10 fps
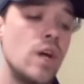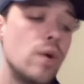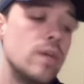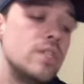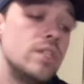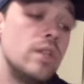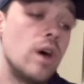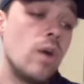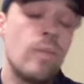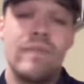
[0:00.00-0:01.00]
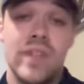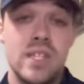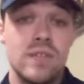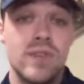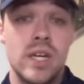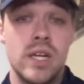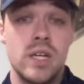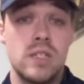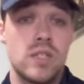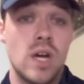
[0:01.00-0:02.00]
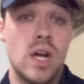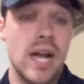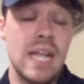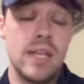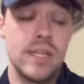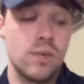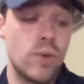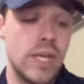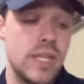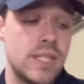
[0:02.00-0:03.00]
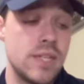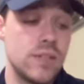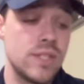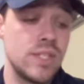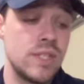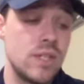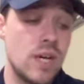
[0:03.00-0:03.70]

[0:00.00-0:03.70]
which you know it's a very good song. I like the way he tells it.